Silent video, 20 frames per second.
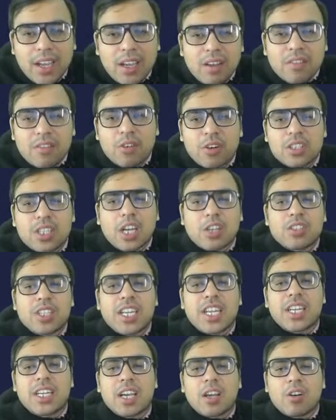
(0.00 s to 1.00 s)

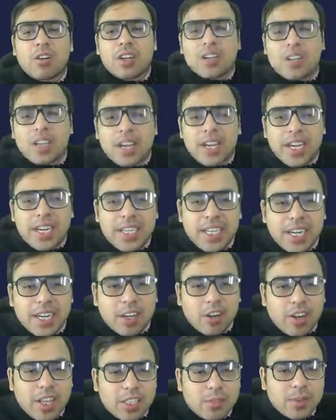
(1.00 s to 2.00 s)
4,800
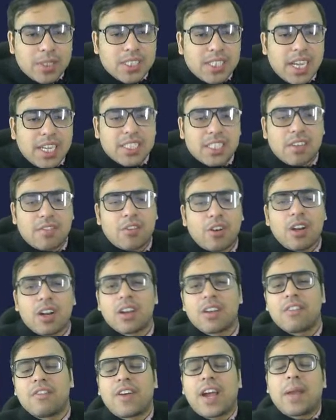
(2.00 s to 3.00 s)
crore has been sanctioned for
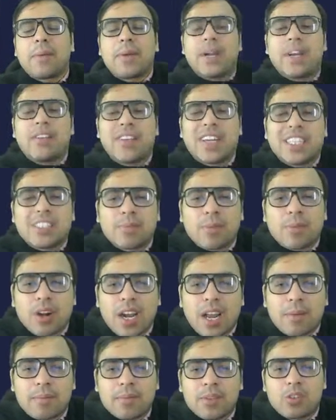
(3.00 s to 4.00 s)
Vibrant Village
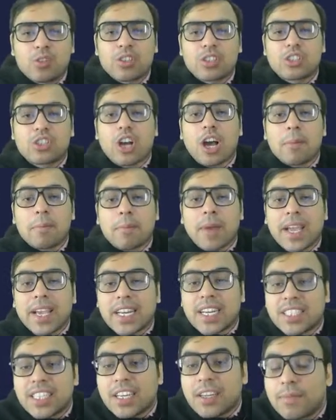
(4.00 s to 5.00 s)
Program to stop migration and